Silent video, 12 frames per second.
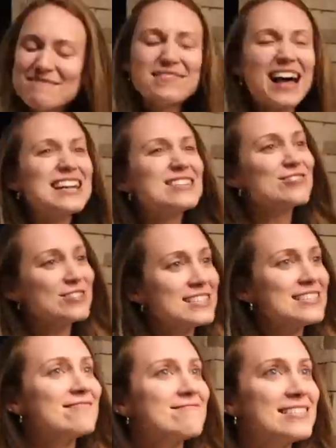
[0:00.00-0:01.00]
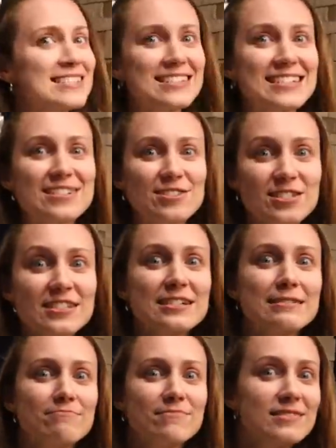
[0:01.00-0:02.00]
up. Look, it's so oh pretty. I'm like, she's really just
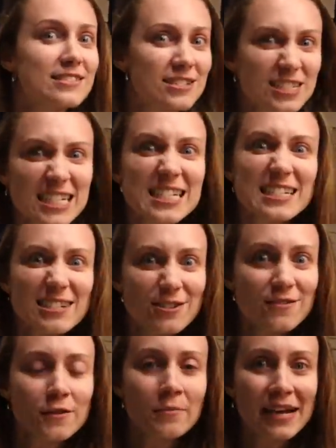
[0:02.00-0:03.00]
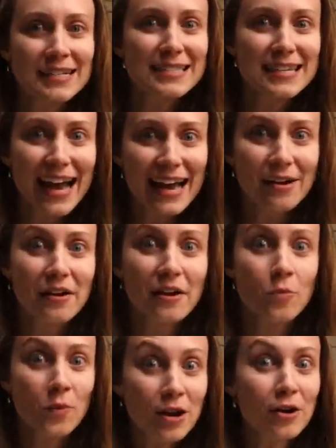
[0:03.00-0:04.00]
um, taking over my style,
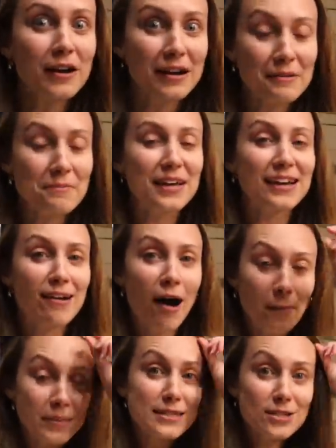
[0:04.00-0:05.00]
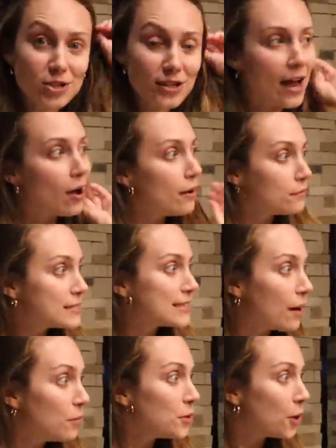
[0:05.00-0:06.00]
and we are going to be in competition now every
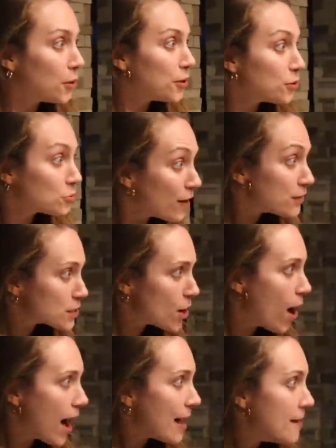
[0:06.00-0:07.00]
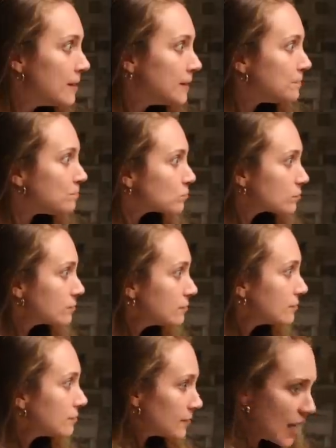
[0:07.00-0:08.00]
time we go to the thrift store. That's exactly what you
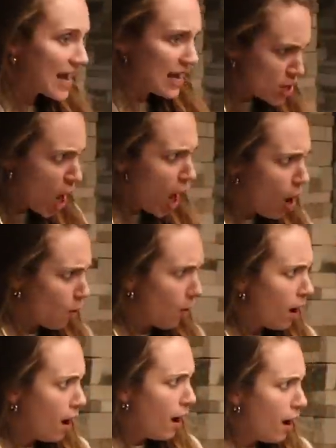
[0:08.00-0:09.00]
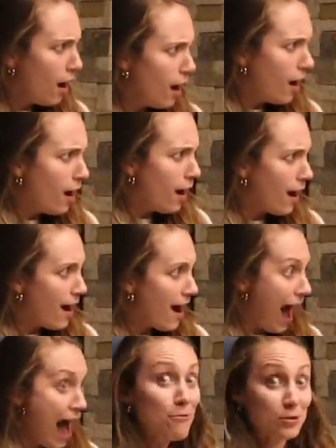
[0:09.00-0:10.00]
said. I know. You said, I
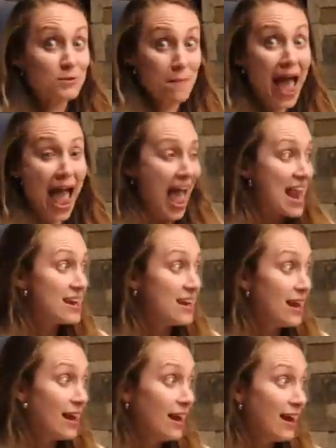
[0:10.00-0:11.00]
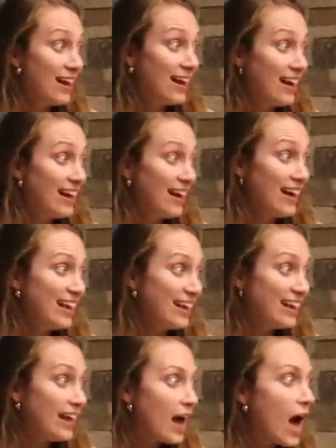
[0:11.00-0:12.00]
like it I better and I didn't like the same
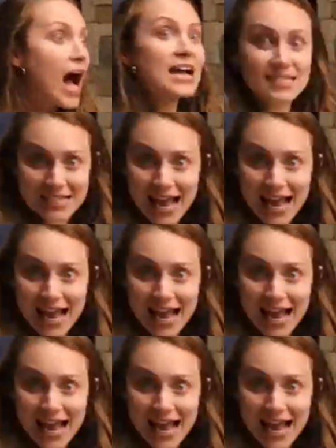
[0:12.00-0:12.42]
things. I